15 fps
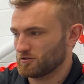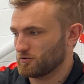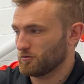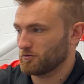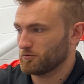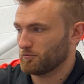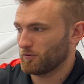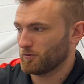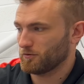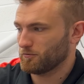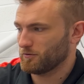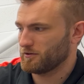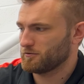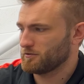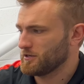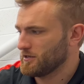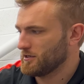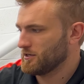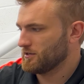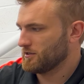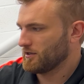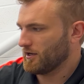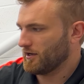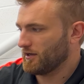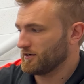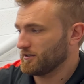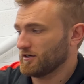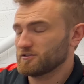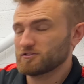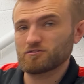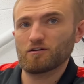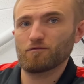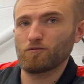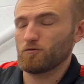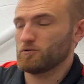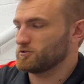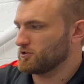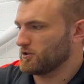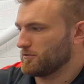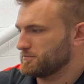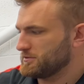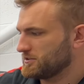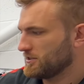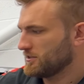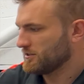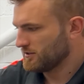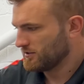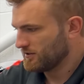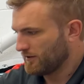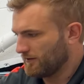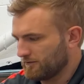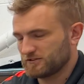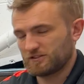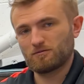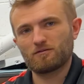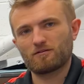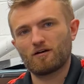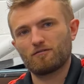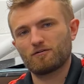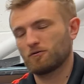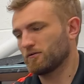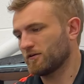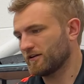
call them what you will. Nice straightforward jobs. Obviously we've covered all of